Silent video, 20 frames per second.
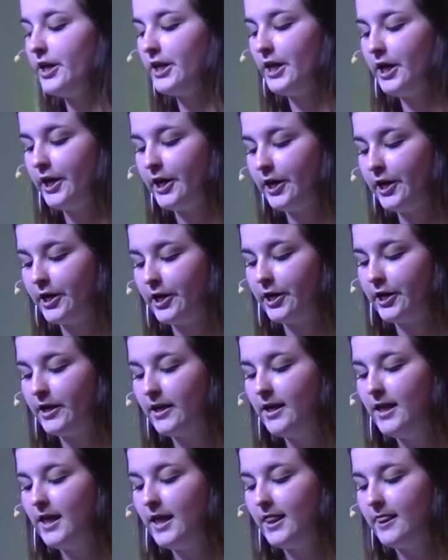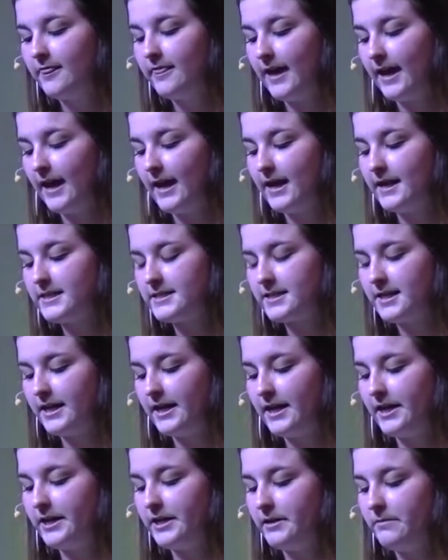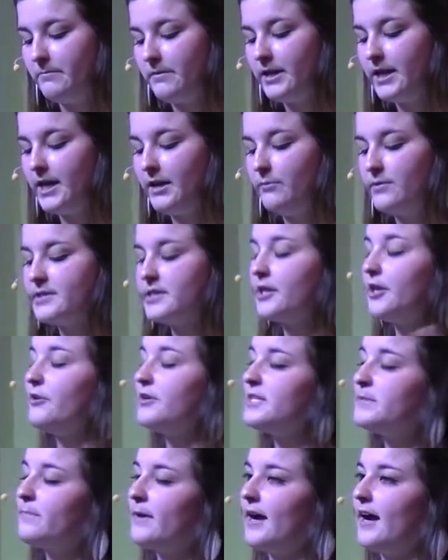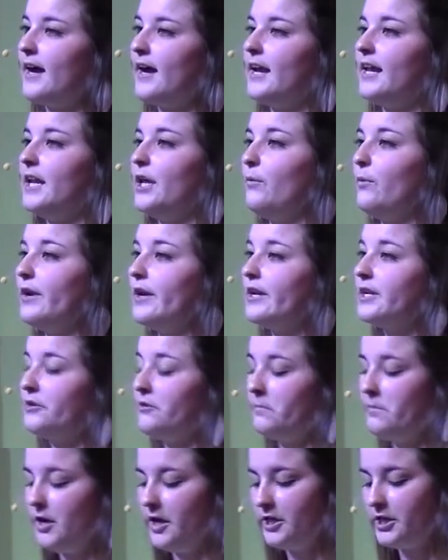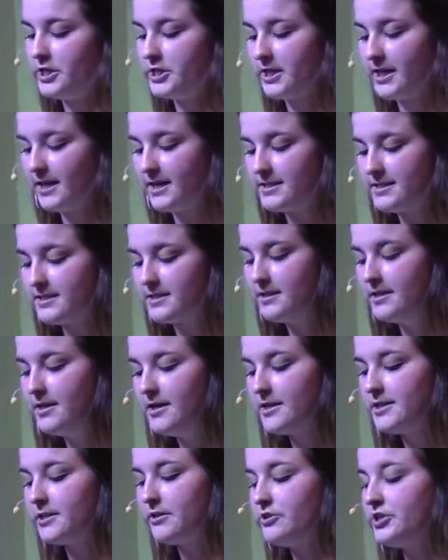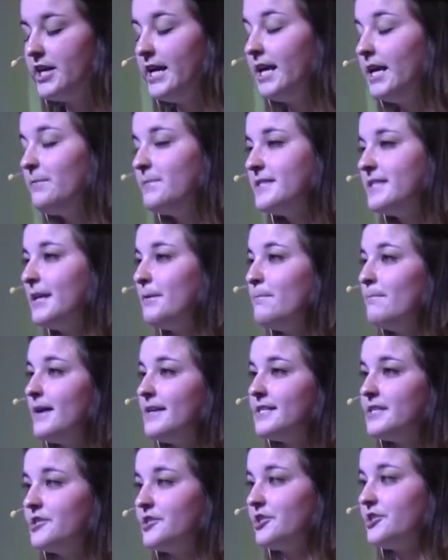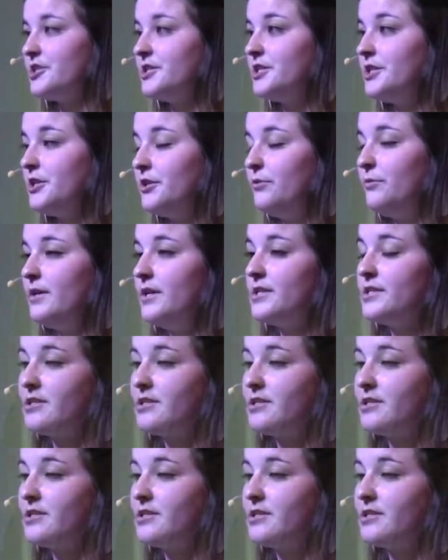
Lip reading: he heard that he was close by and he wanted to apologize. So Jacob sent messengers to